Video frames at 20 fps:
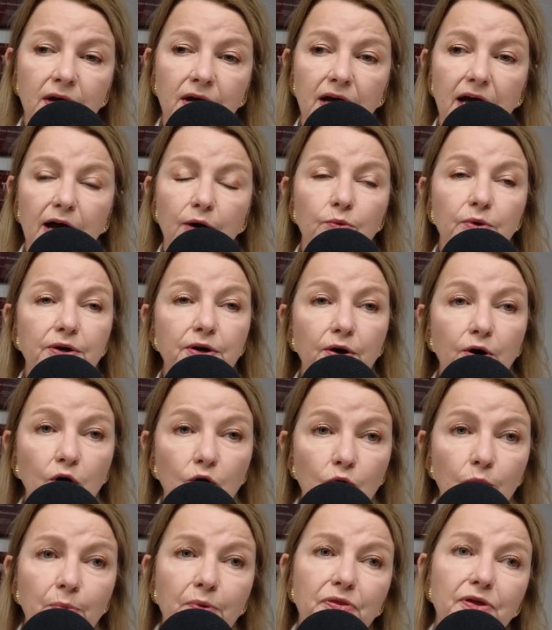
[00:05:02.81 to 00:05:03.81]
I would
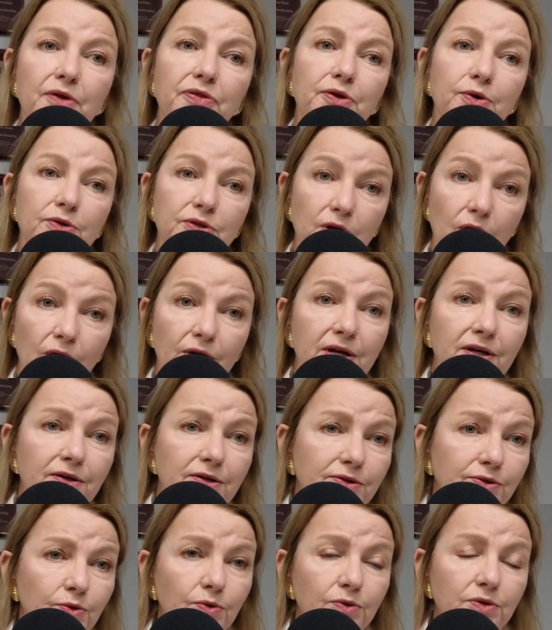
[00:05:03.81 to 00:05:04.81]
hope that they're talking to
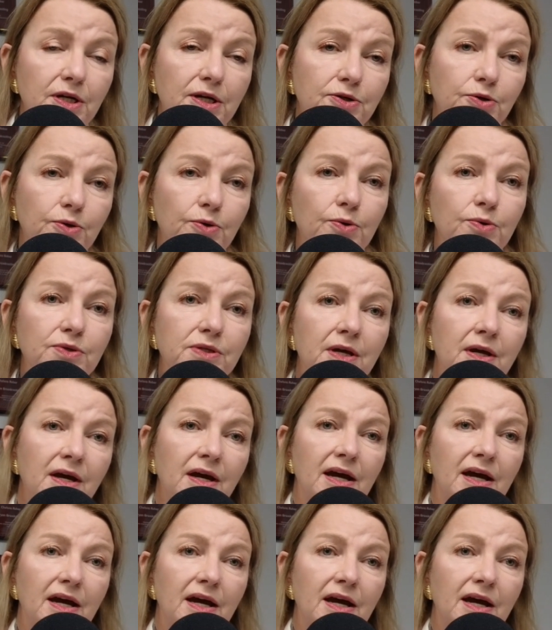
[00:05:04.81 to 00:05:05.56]
school teachers